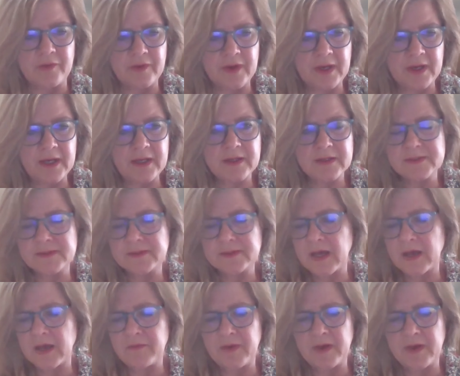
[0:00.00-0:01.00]

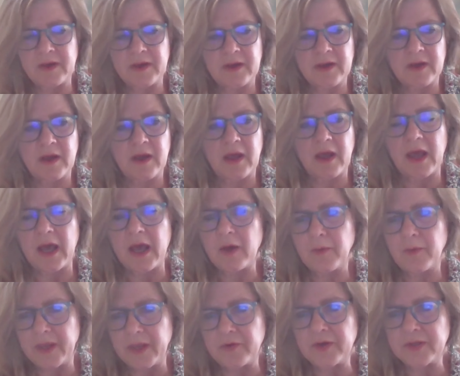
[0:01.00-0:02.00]
rediscover
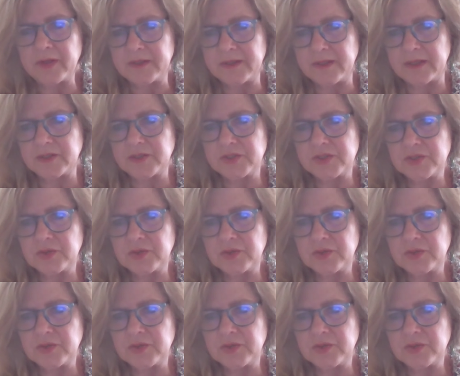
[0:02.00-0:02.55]
our heritage.